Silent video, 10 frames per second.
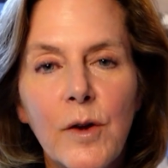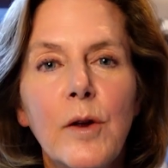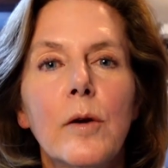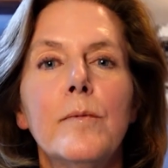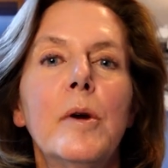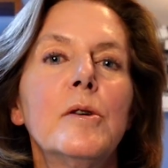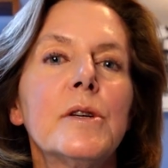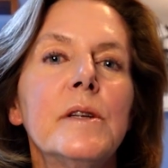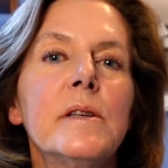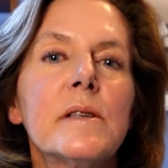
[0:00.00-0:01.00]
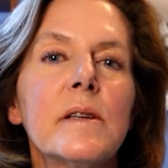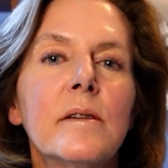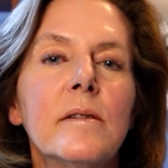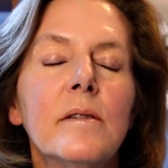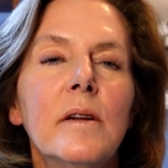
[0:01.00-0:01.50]
your emotions.
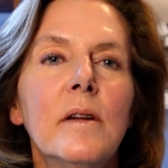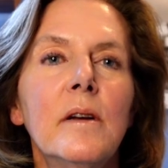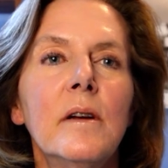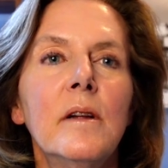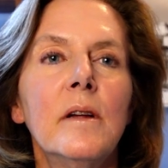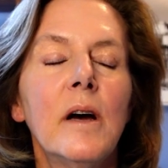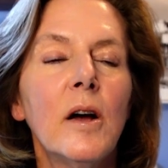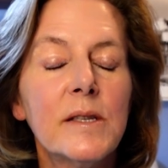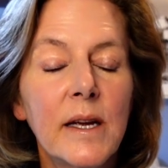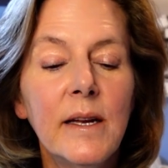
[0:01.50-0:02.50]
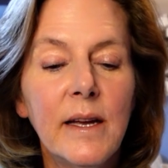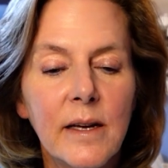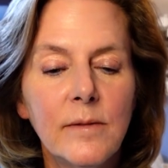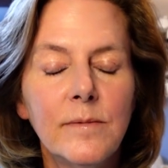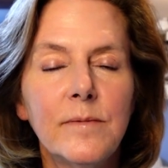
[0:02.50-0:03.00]
I'll say it
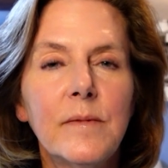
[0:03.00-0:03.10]
again.